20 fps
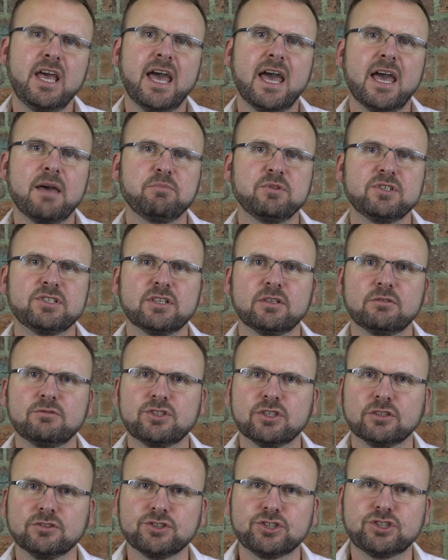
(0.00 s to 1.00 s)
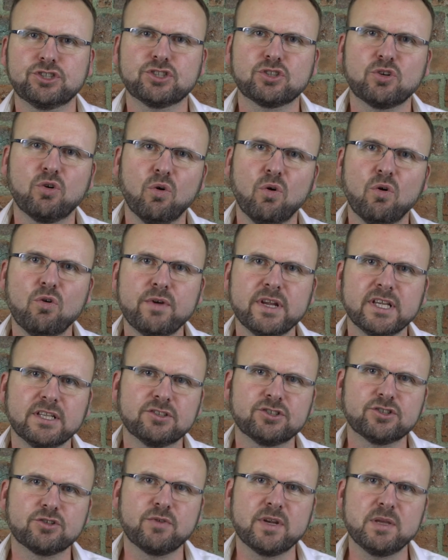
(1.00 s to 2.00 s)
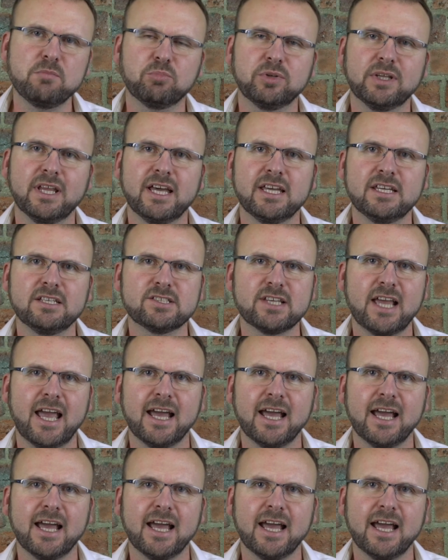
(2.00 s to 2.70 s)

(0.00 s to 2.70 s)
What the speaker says: episodes on scoring screenplays